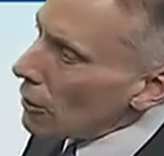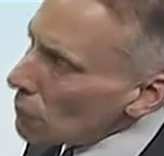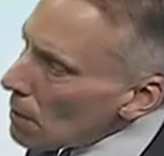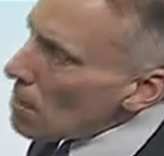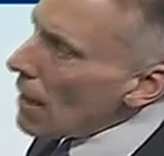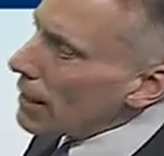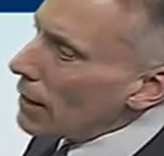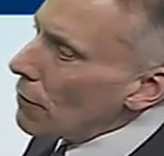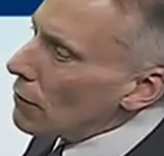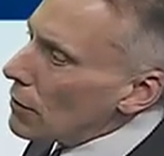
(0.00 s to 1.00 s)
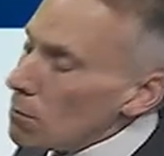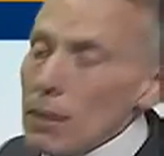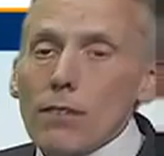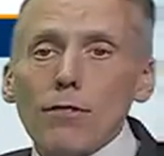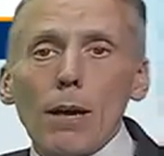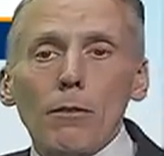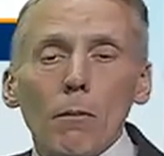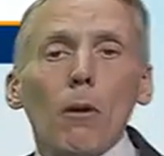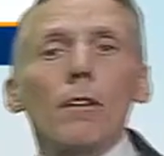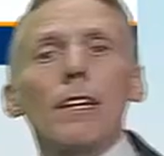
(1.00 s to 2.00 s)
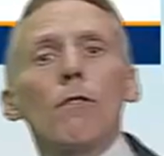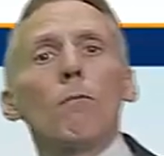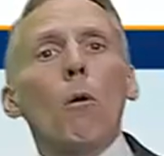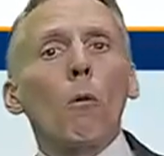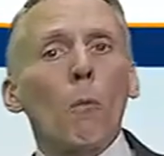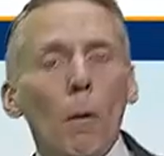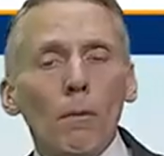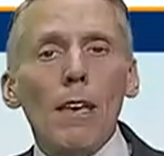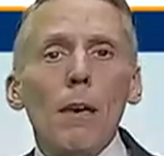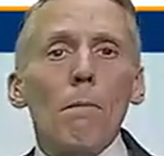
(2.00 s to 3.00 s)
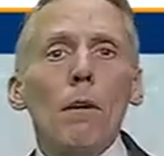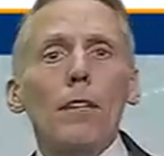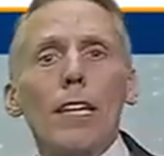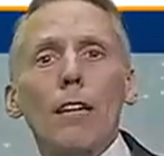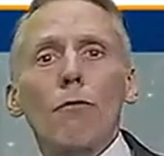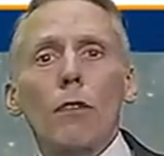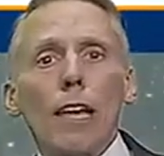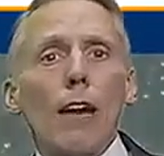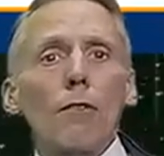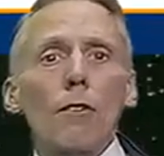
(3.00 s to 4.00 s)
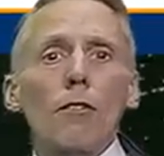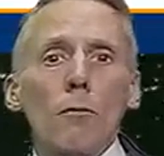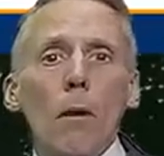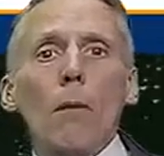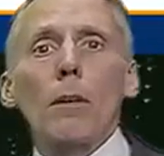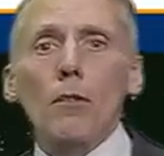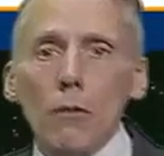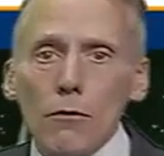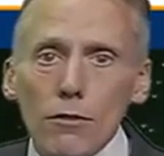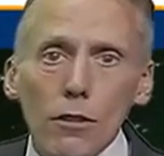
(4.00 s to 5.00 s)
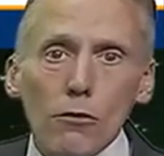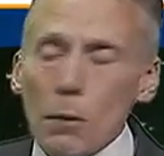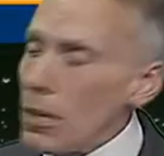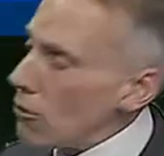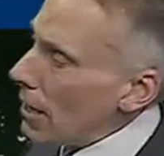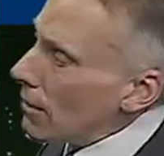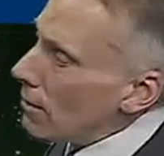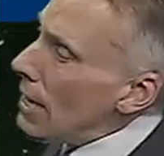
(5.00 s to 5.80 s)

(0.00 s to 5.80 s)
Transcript: and right back into the 50s by this time tomorrow, and even more warmth building in for the afternoon tomorrow. We do see those rain chances.